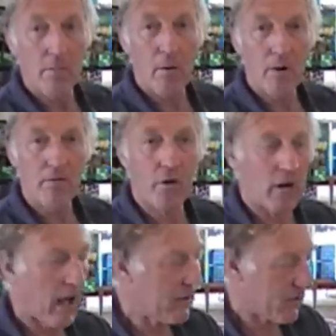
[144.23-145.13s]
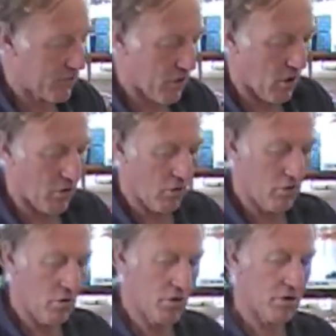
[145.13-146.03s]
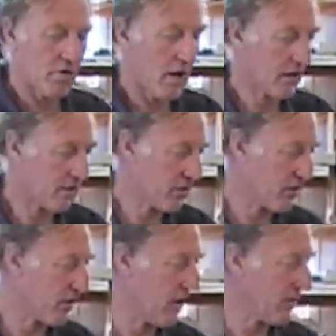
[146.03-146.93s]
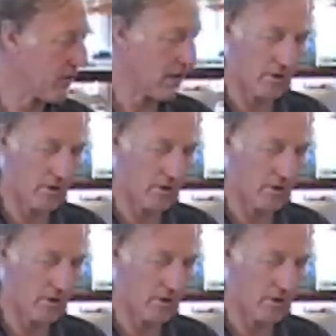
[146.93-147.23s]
bulb fertilizer, so use the directions on these